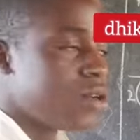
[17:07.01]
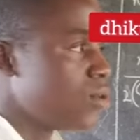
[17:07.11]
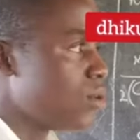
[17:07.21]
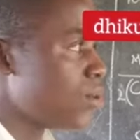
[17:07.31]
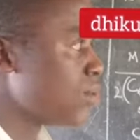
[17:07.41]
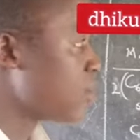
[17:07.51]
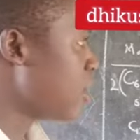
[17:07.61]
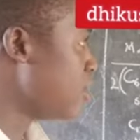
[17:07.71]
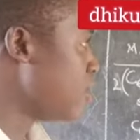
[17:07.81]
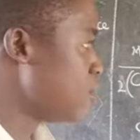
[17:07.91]
To use
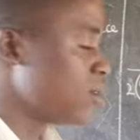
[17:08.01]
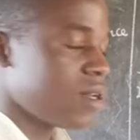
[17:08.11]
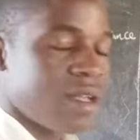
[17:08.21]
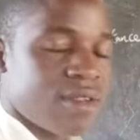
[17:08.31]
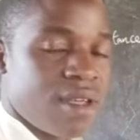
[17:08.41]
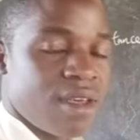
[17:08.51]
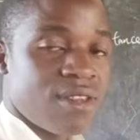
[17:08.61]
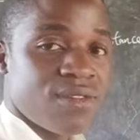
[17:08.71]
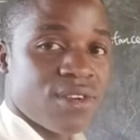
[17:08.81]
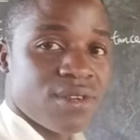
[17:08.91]
and you reach us. Otherwise,
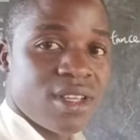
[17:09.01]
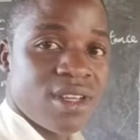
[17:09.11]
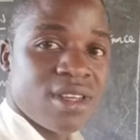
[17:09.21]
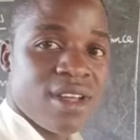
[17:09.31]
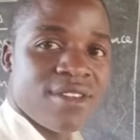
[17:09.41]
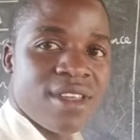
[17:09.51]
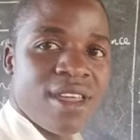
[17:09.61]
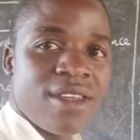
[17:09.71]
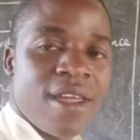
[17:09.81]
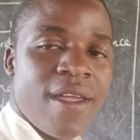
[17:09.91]
for today, let us
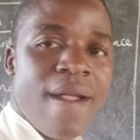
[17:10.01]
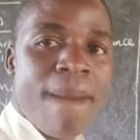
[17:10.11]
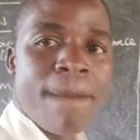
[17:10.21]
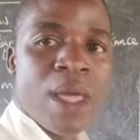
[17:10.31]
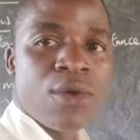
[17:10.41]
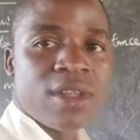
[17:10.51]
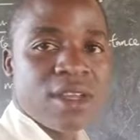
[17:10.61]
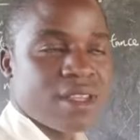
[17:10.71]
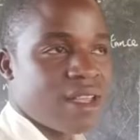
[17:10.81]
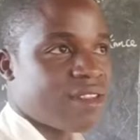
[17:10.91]
end here.
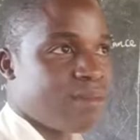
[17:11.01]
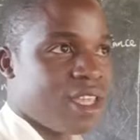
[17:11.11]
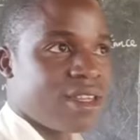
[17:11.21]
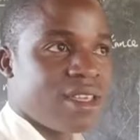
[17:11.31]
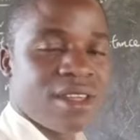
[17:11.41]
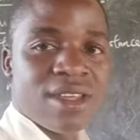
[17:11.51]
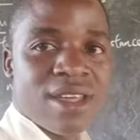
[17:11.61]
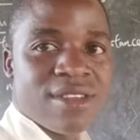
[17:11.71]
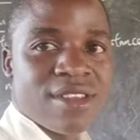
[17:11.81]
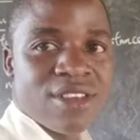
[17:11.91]
Let us meet in
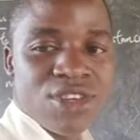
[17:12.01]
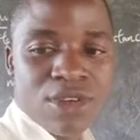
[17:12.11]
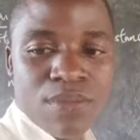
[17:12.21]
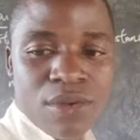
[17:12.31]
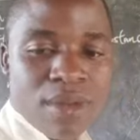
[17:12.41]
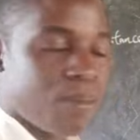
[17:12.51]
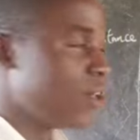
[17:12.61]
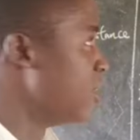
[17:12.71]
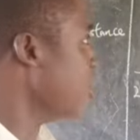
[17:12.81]
another session. Probably